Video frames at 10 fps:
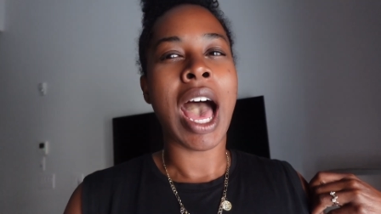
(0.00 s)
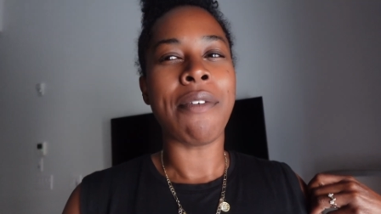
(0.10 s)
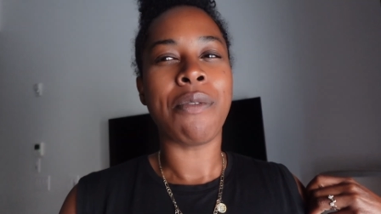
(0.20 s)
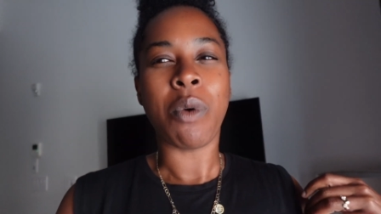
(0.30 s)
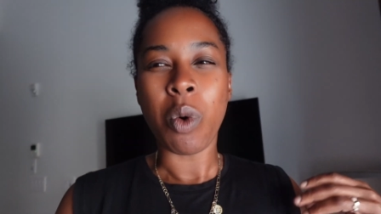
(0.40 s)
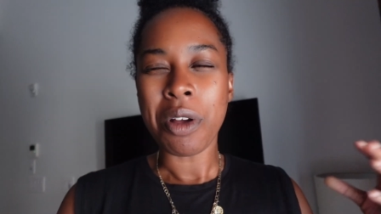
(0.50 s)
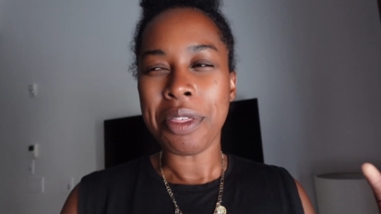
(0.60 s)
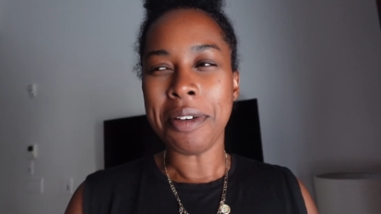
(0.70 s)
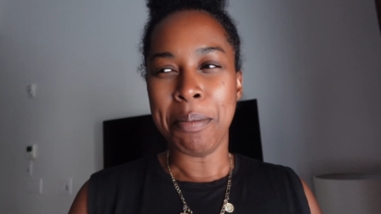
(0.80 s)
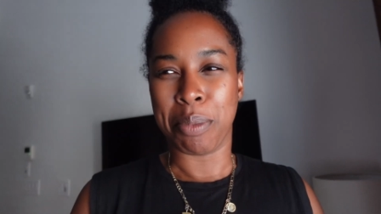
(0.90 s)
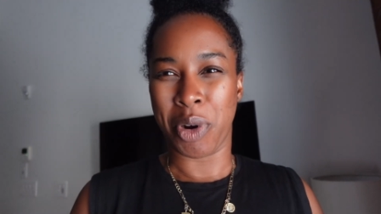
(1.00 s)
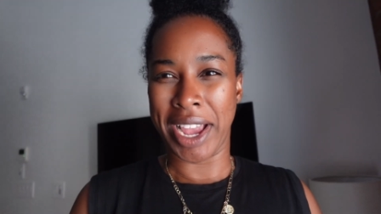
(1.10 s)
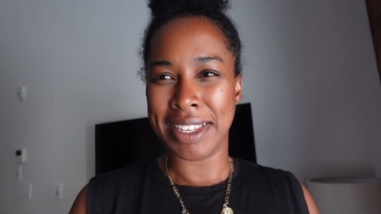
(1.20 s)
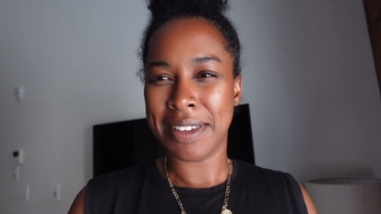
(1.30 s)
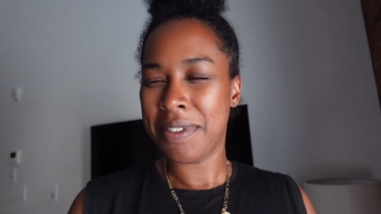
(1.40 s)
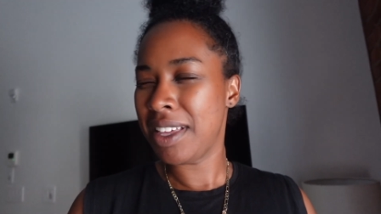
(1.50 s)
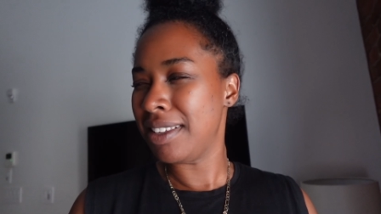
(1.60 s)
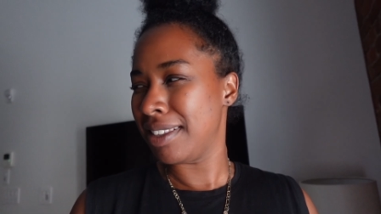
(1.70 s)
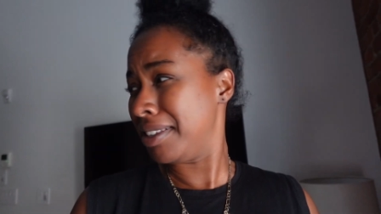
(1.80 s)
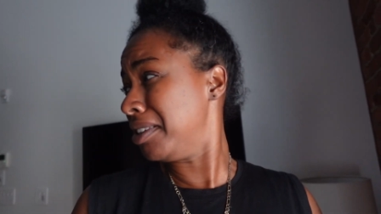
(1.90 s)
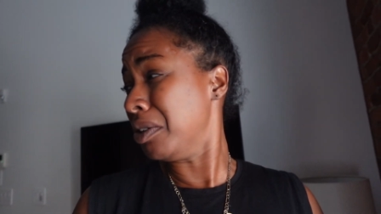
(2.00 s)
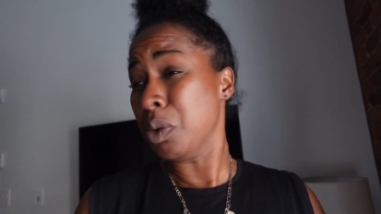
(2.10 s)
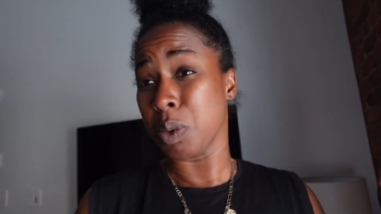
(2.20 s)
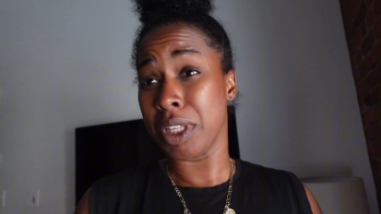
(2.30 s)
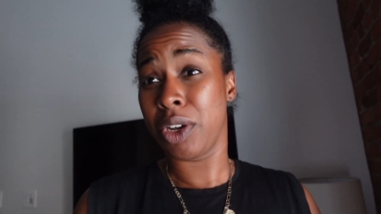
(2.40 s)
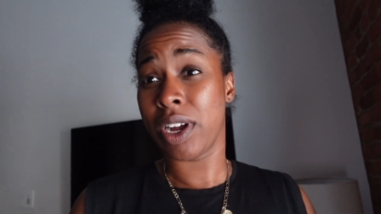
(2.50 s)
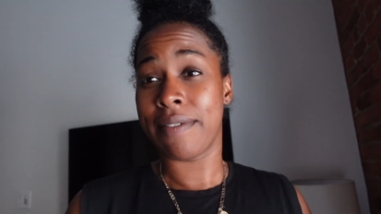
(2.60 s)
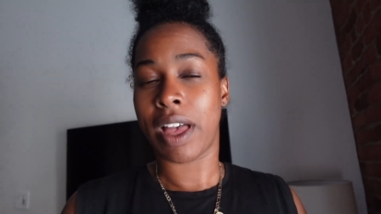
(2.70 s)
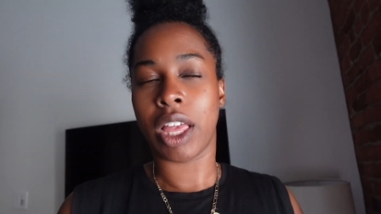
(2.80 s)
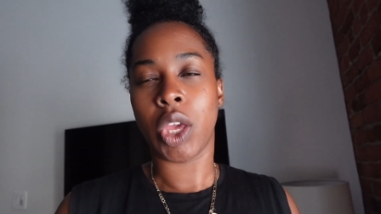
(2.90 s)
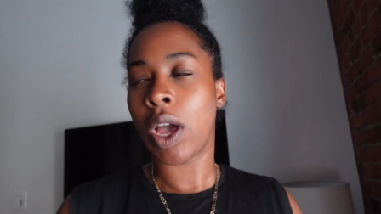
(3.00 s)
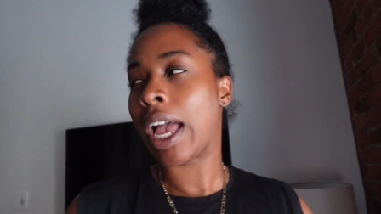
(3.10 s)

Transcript: For the price of this is a really great value.